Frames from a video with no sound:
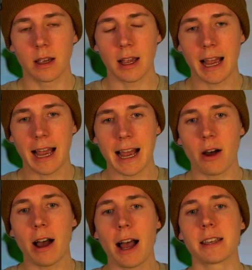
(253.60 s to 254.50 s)

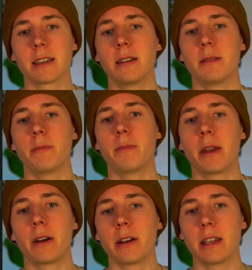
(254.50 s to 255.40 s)
how I can
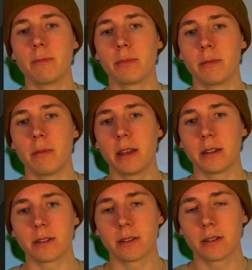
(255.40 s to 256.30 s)
better
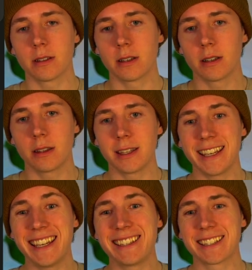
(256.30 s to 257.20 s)
implement the
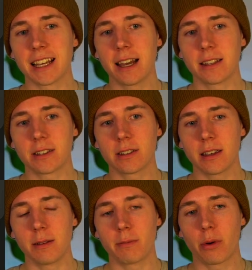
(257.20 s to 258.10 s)
insights
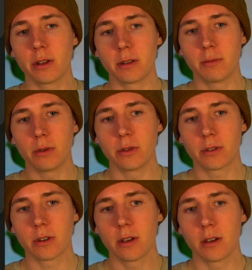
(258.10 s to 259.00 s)
and principles
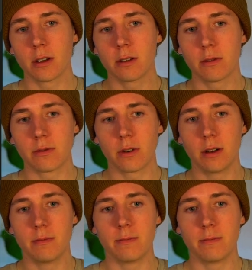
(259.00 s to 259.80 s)
from